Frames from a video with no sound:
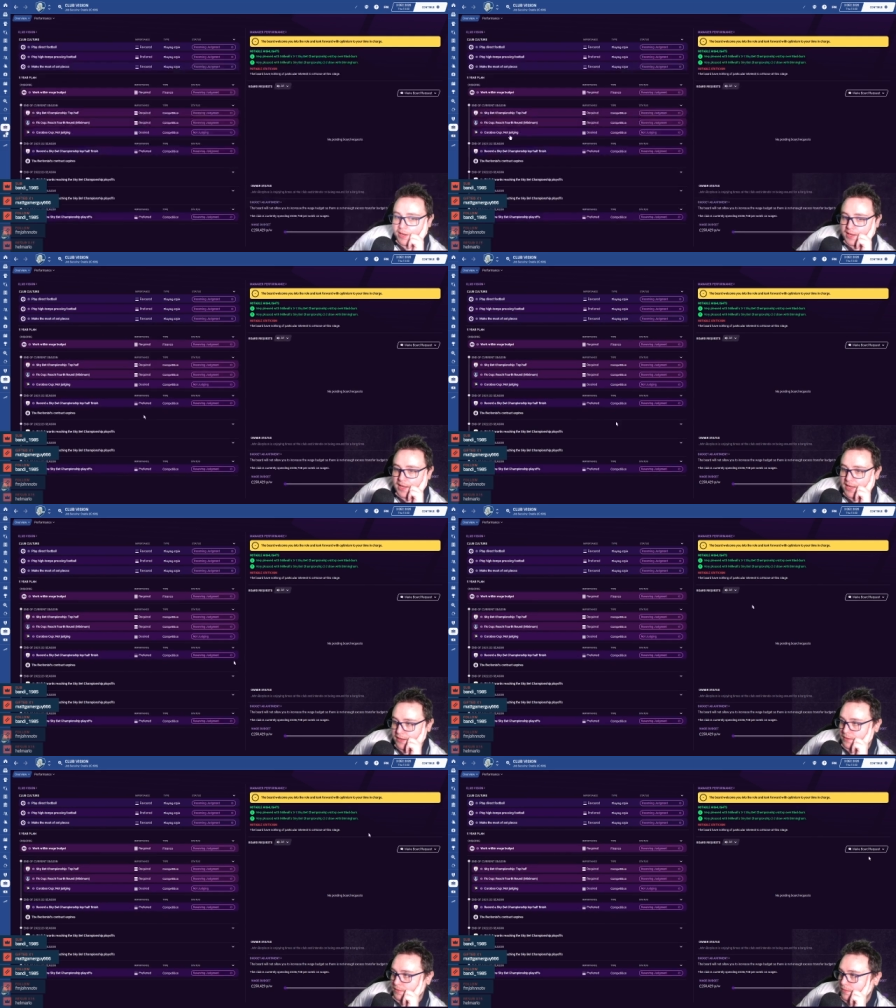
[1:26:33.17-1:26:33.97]

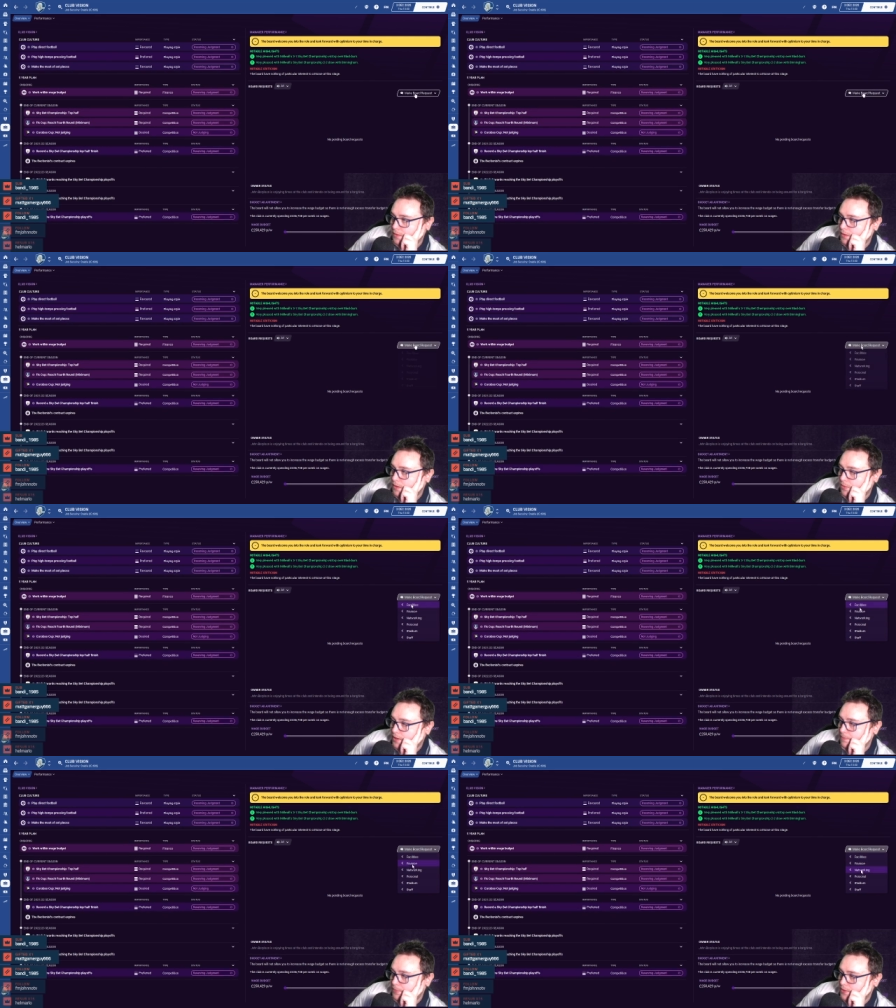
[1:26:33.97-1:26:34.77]
can
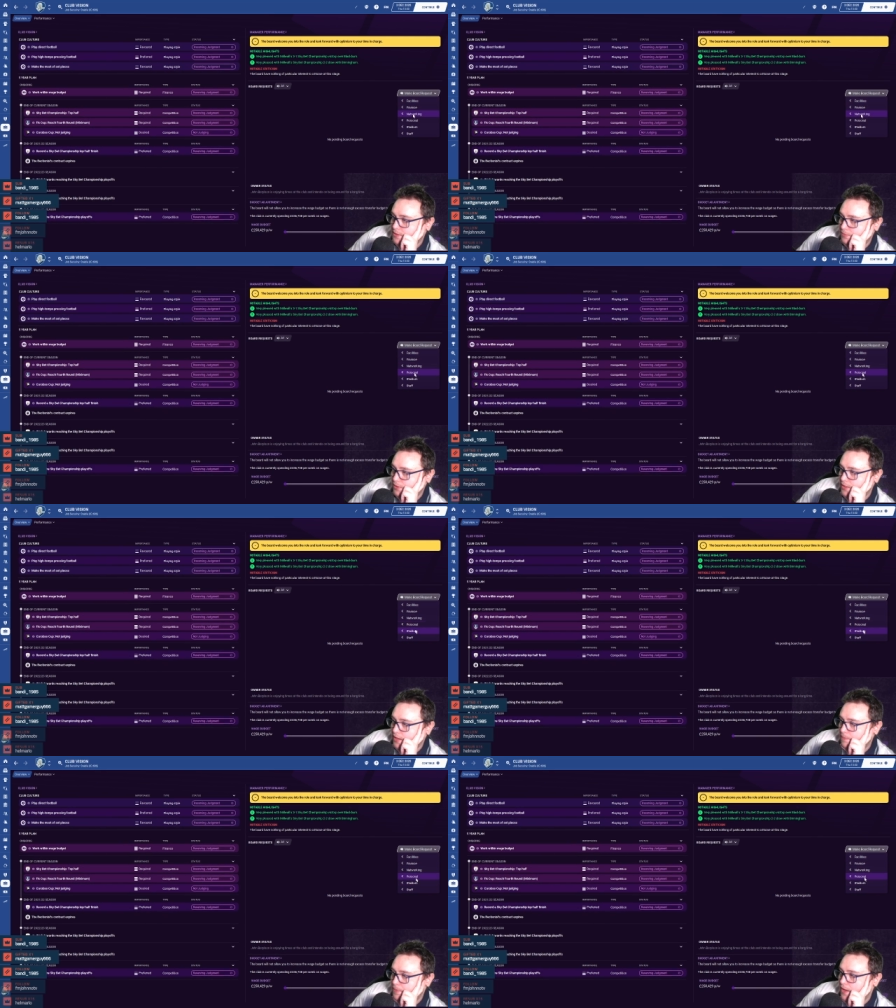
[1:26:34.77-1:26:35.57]
quite possibly
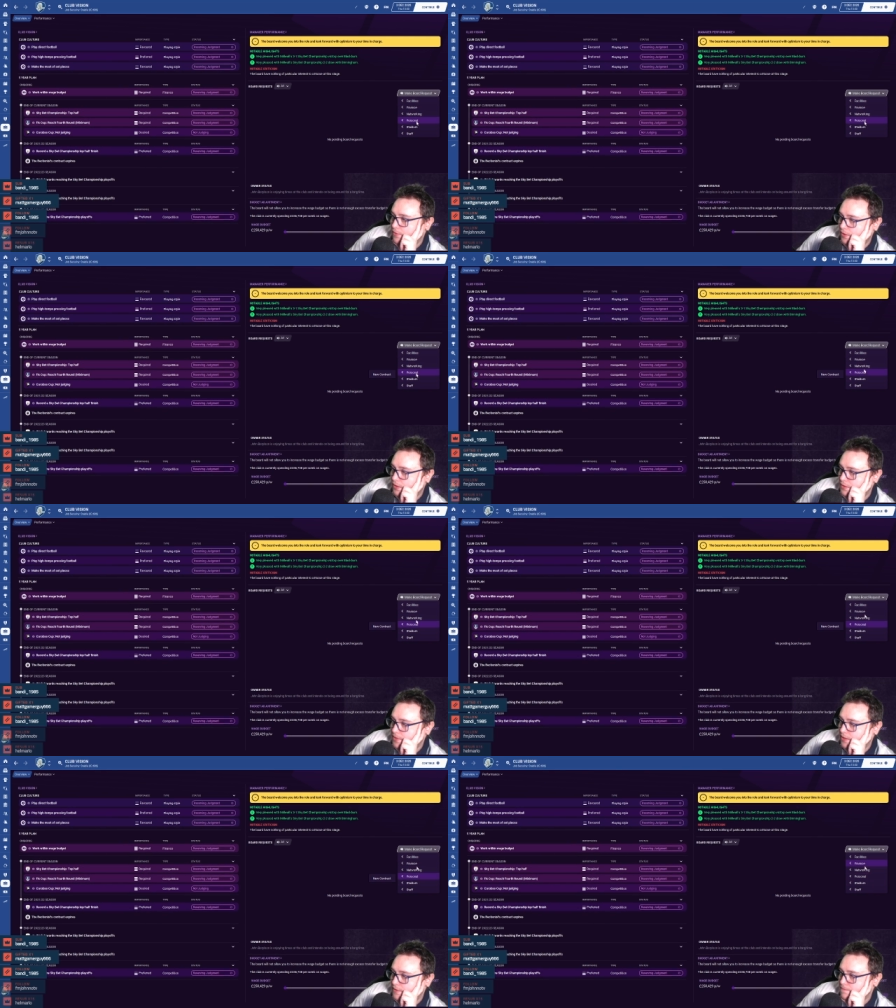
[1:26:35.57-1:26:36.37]
get a parent club
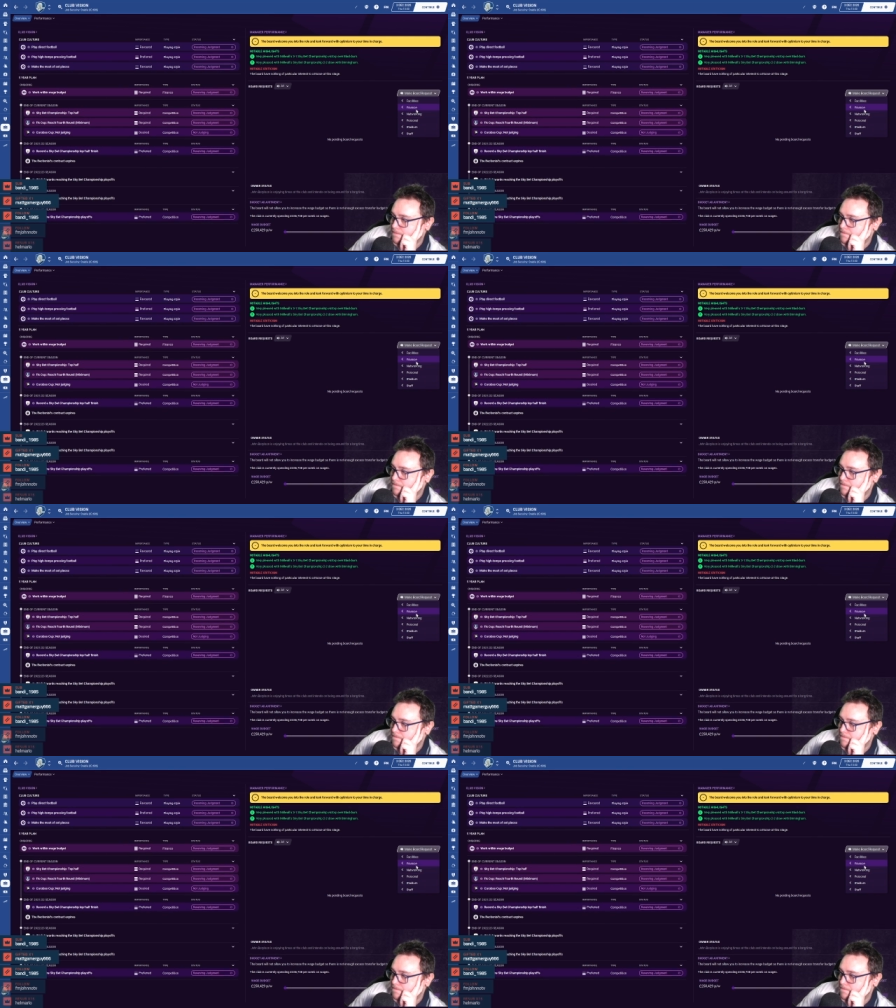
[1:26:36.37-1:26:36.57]
again